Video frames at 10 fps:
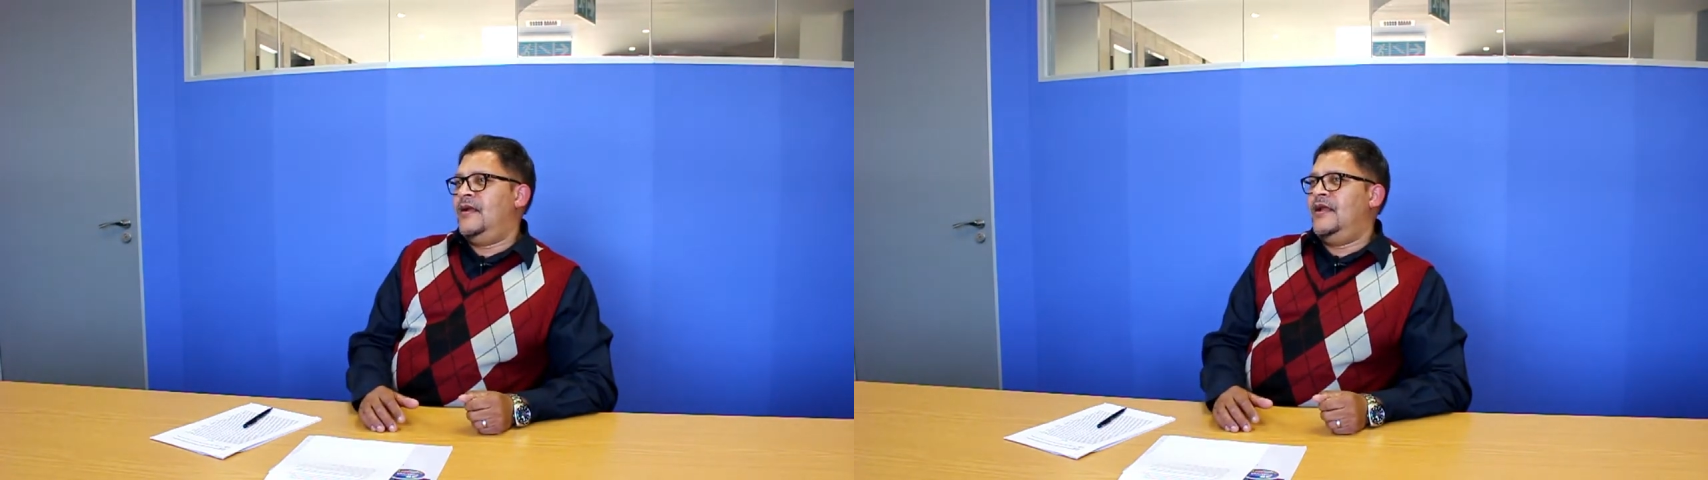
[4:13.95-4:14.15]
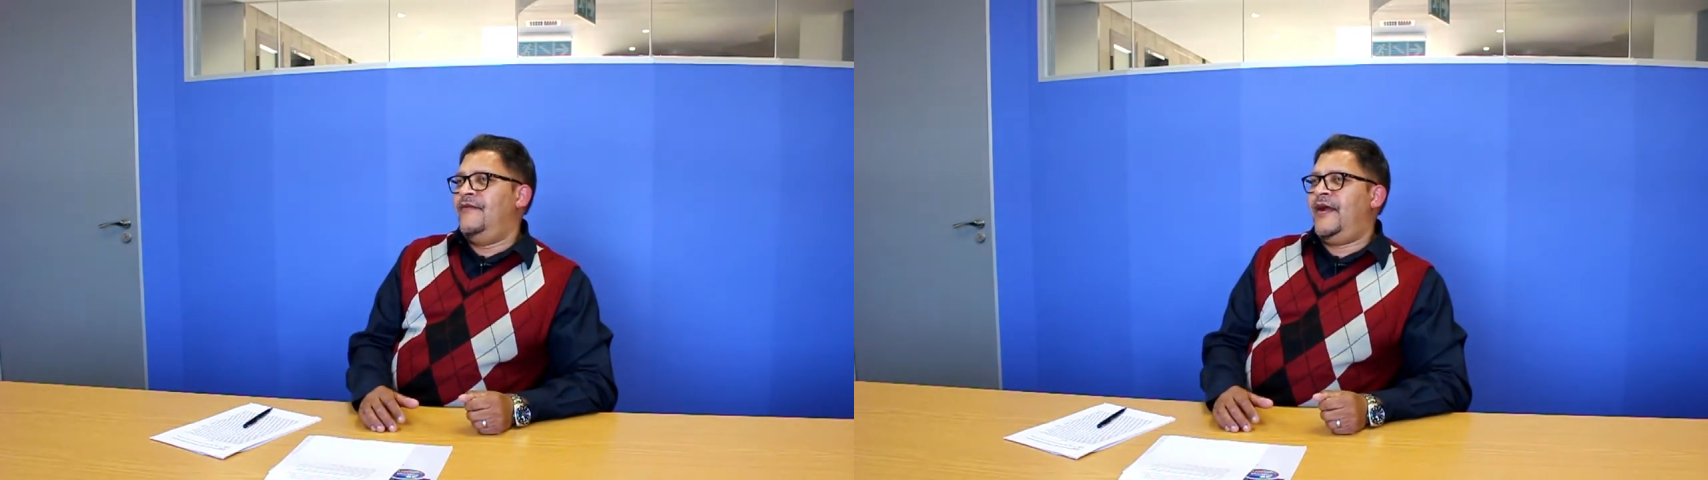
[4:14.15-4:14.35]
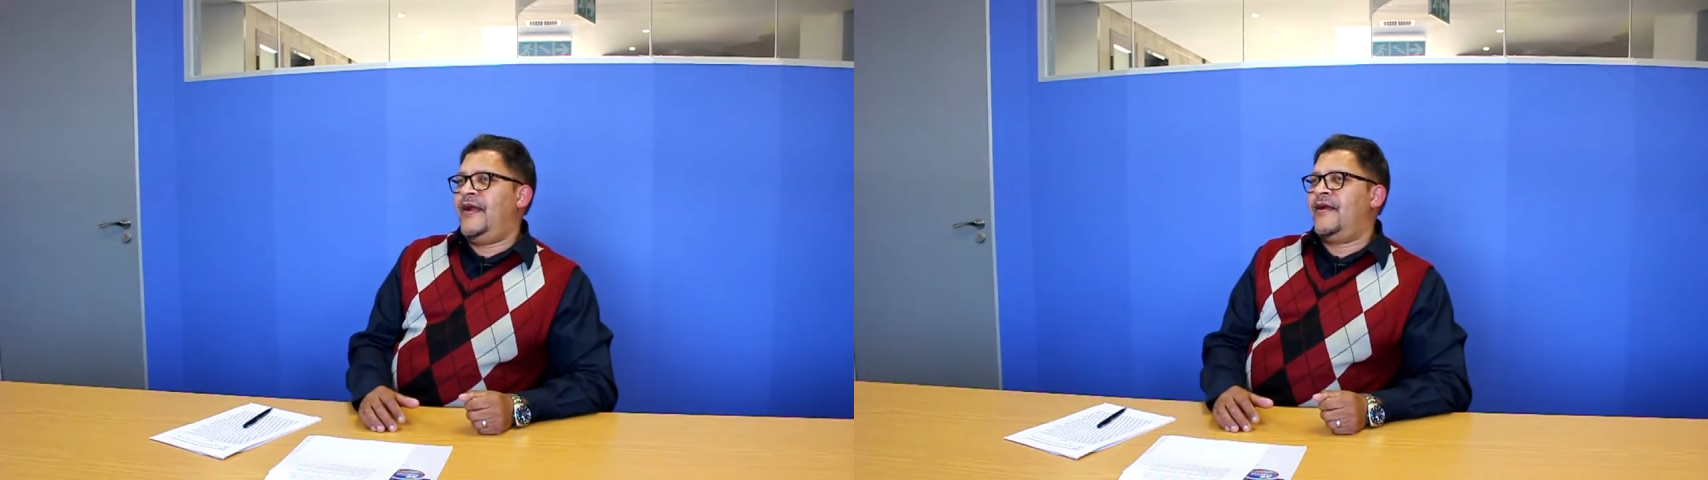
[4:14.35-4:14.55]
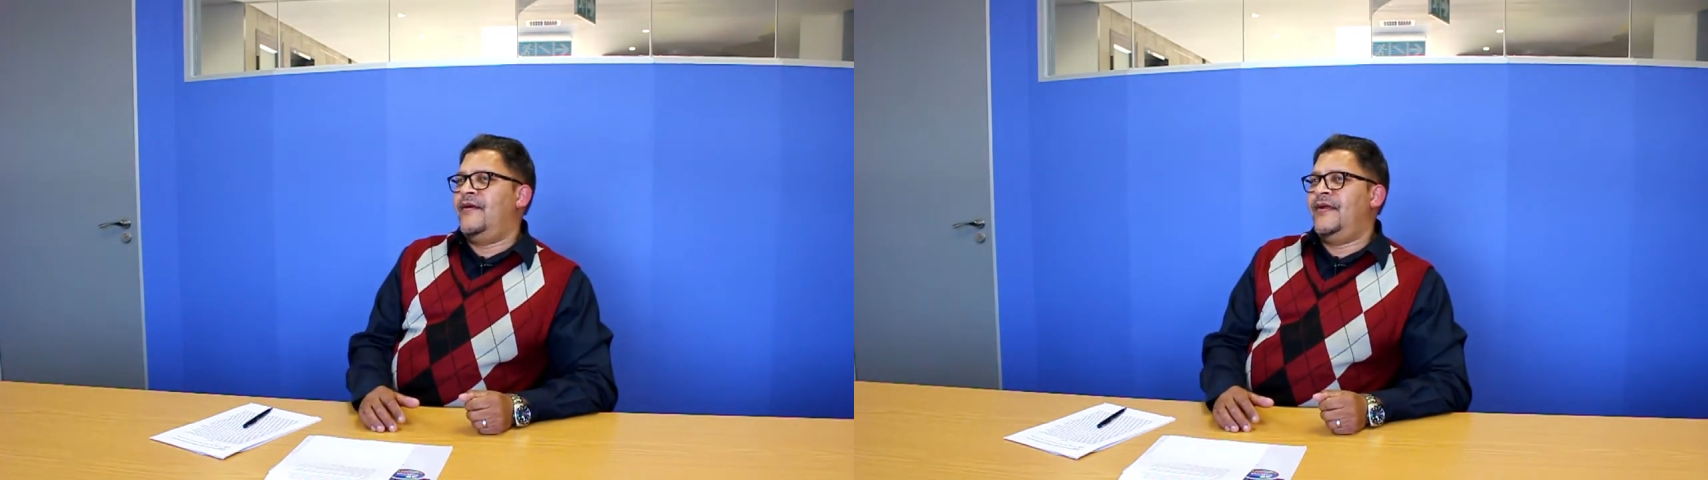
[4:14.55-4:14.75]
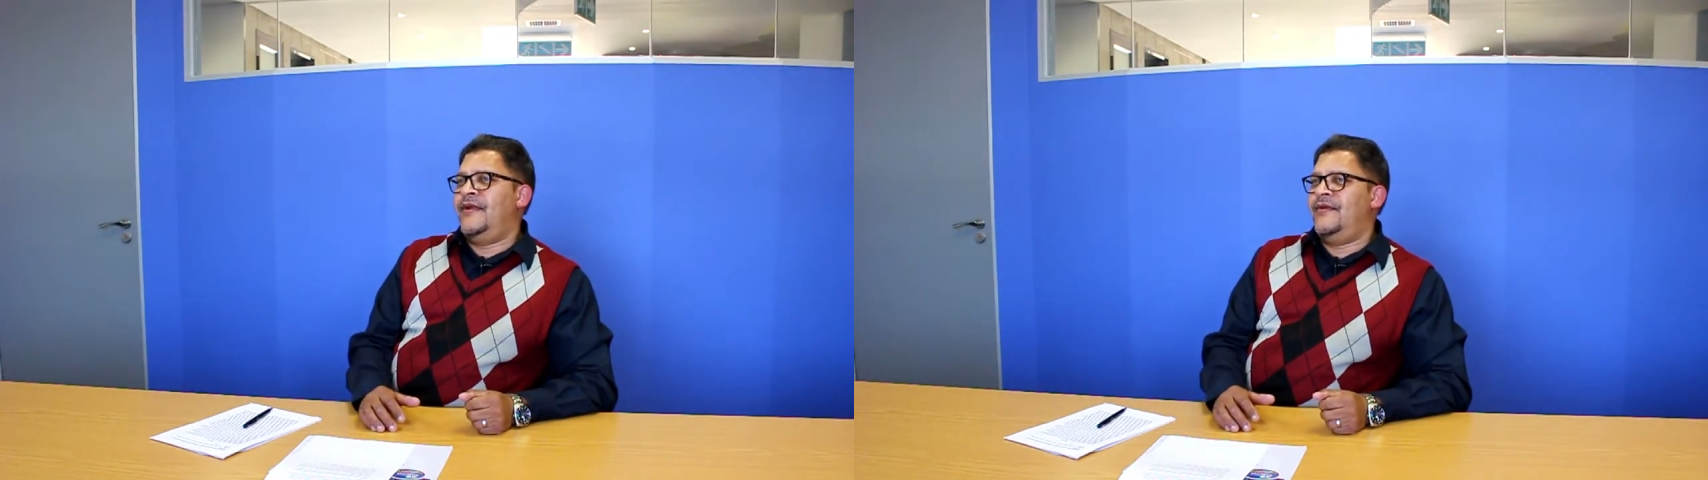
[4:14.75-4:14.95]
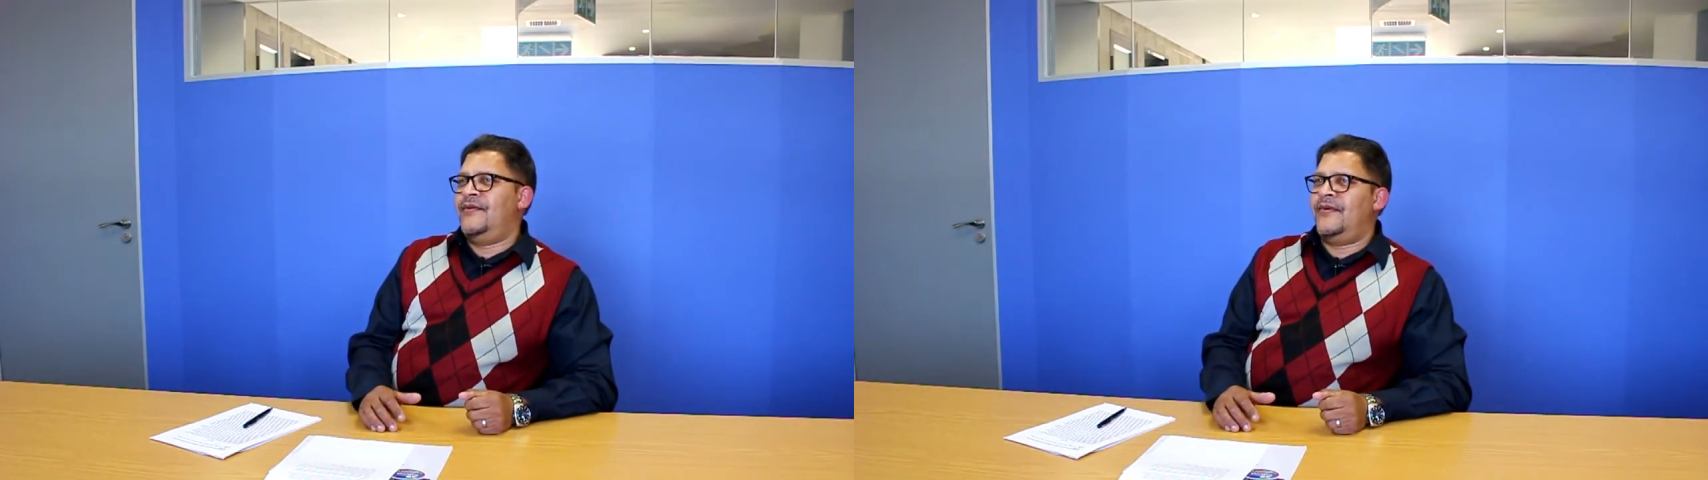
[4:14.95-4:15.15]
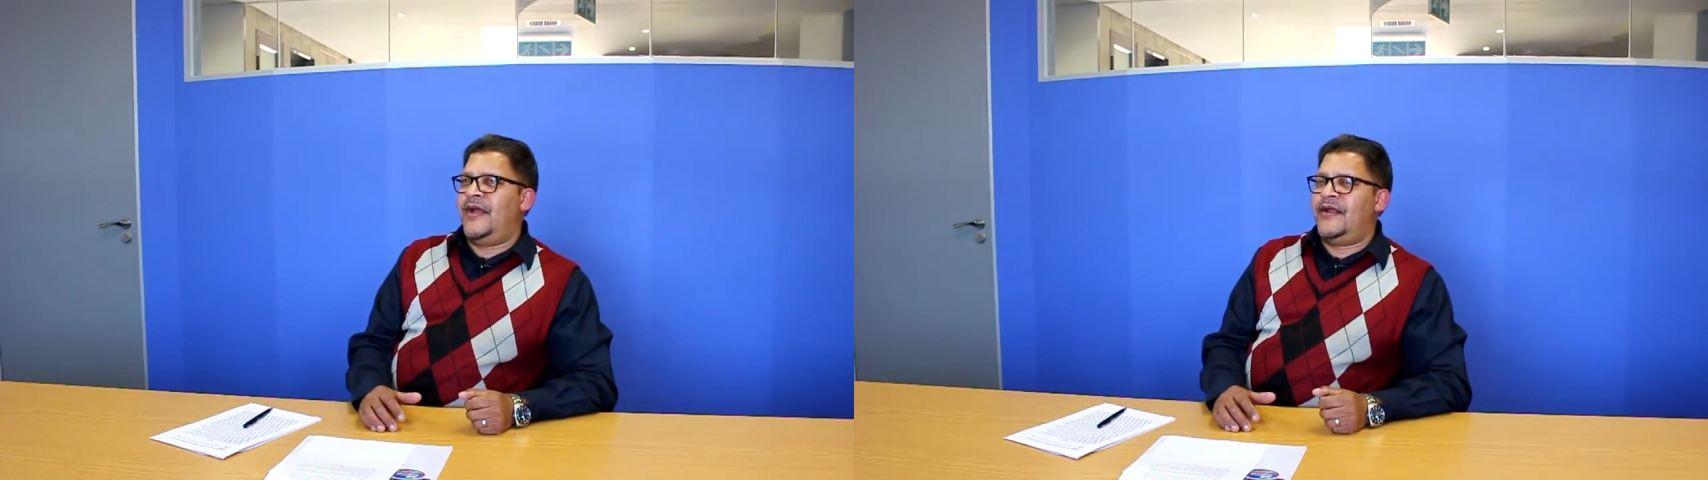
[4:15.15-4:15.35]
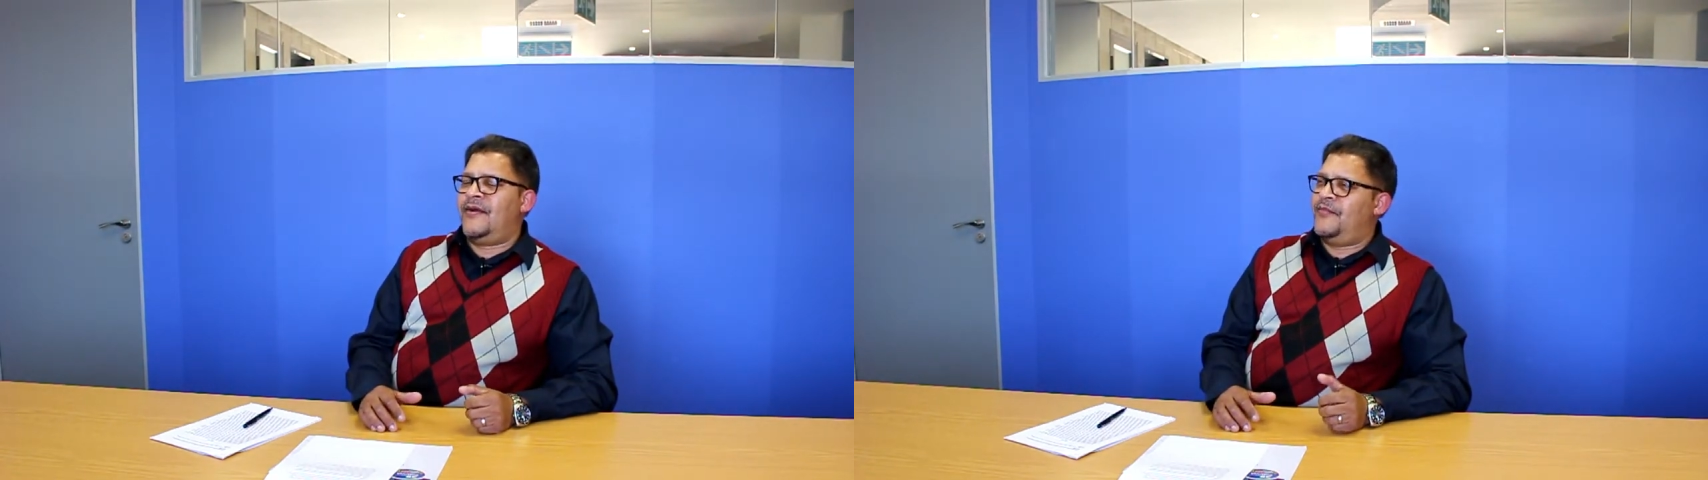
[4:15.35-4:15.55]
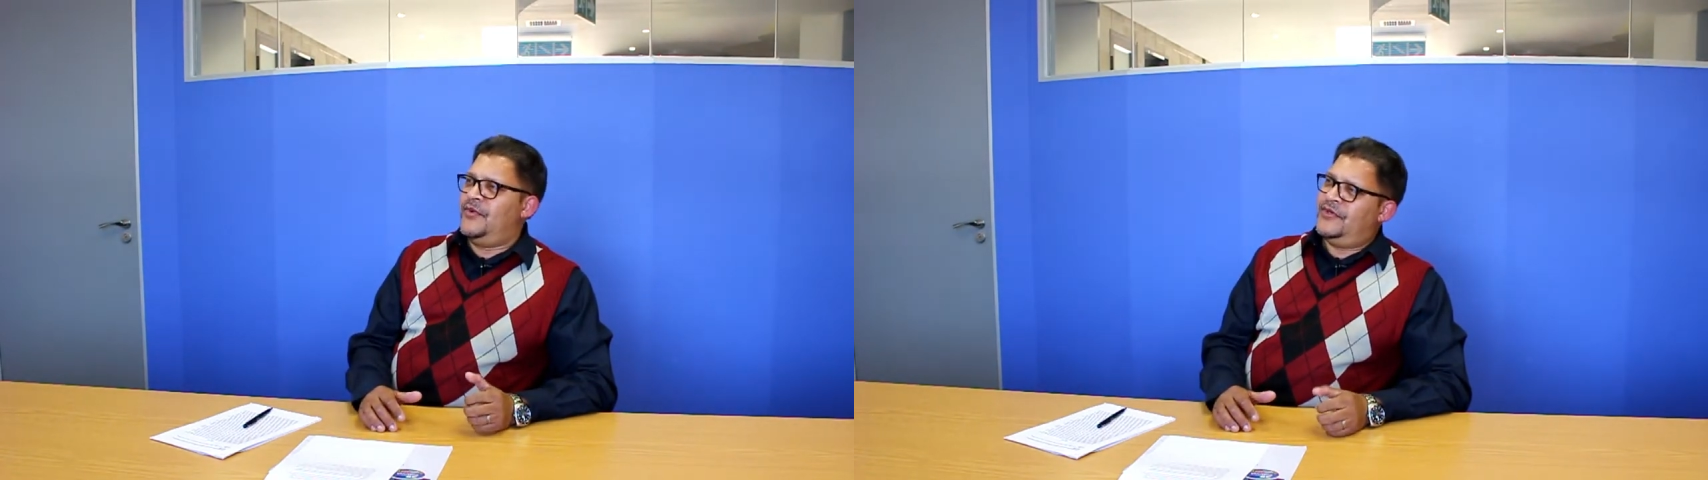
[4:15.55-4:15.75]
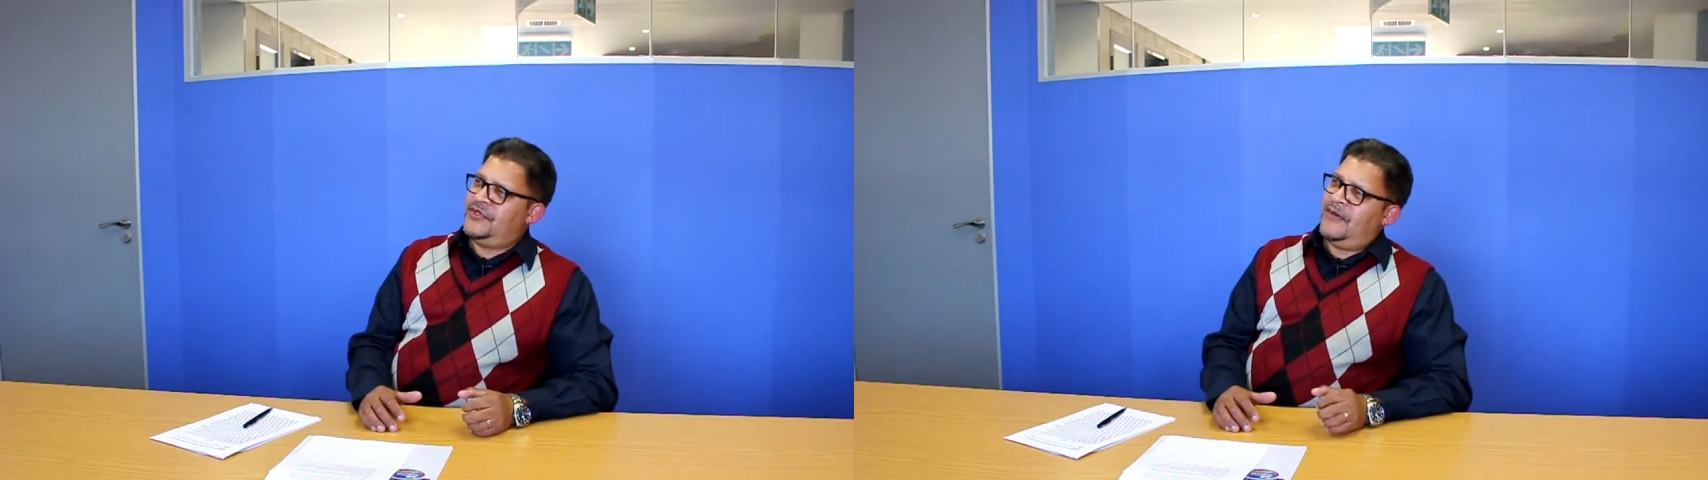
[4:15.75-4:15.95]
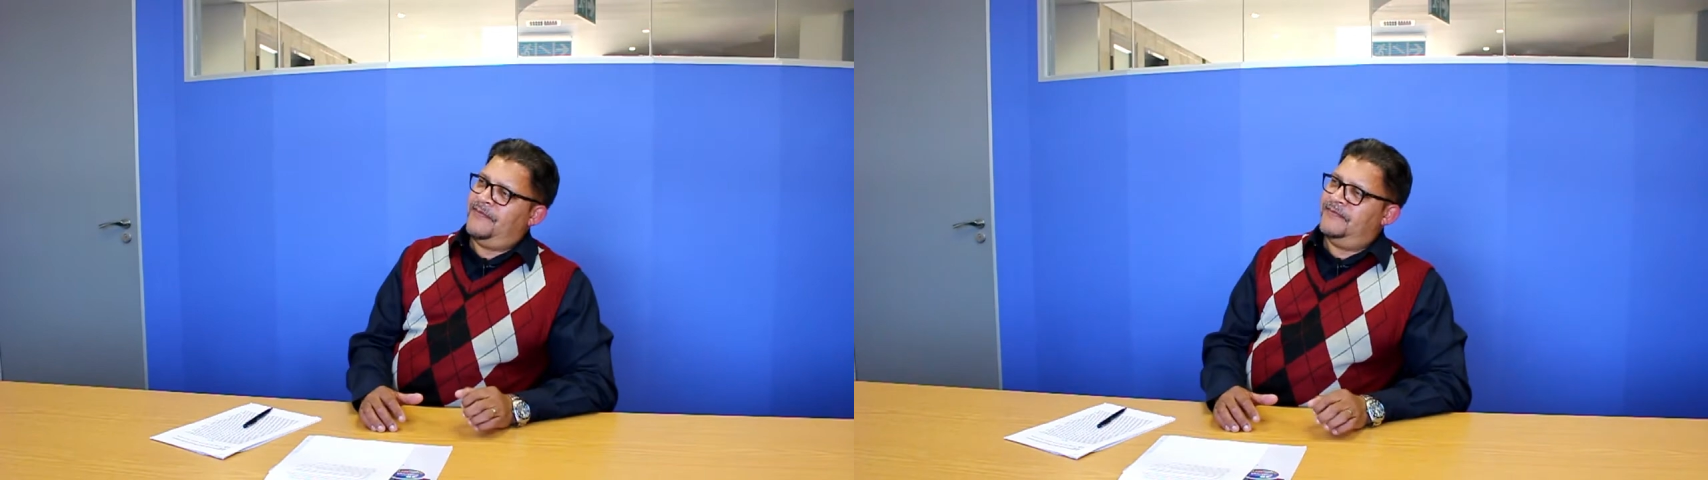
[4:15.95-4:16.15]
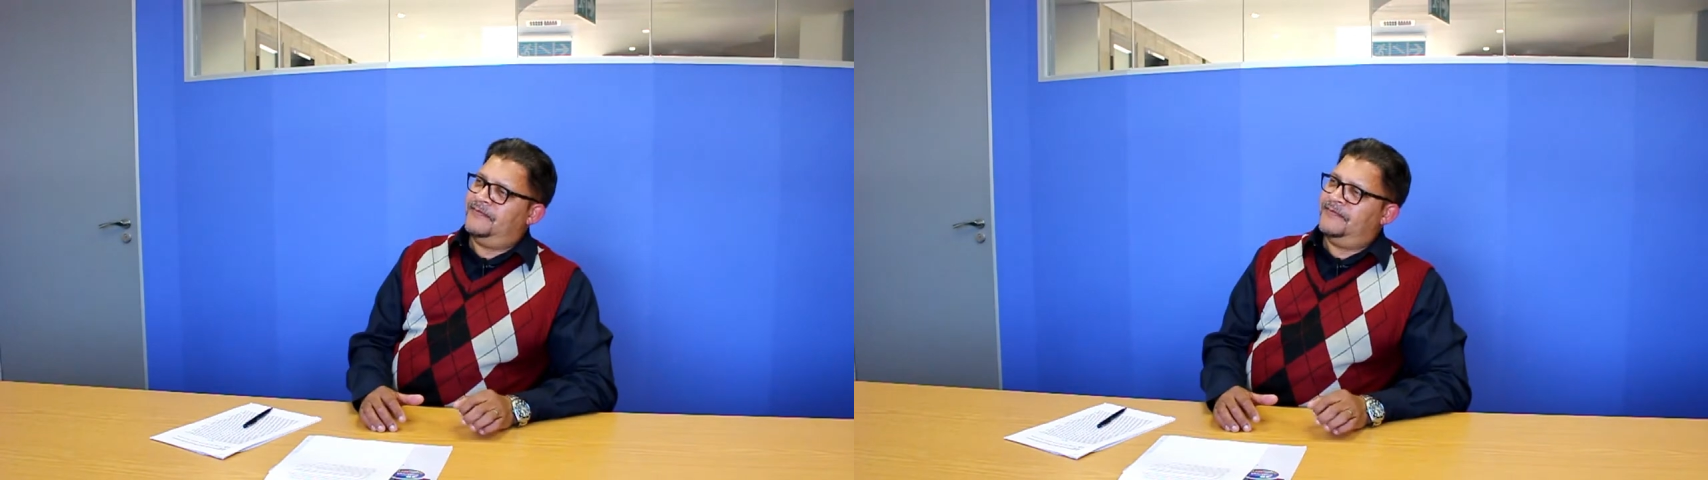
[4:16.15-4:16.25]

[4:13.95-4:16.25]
if I go into a computer shop